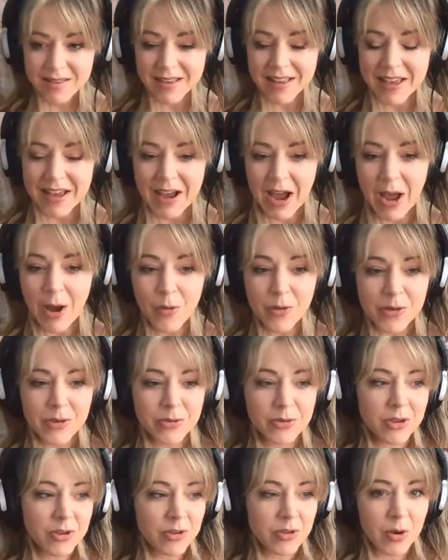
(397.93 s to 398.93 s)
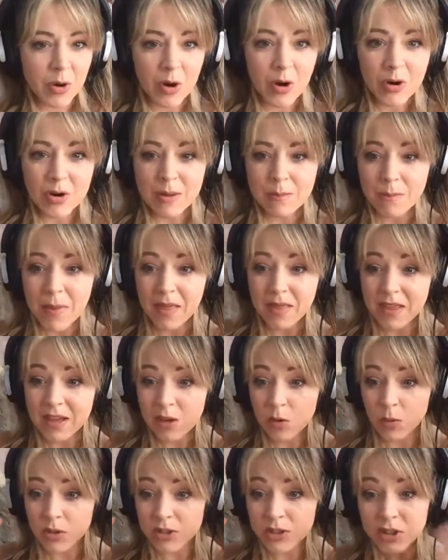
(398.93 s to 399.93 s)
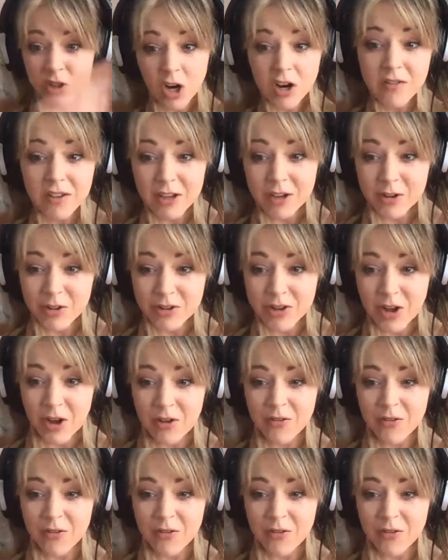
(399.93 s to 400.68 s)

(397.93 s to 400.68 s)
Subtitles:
Like, I always just heard it meant that you were starving yourself.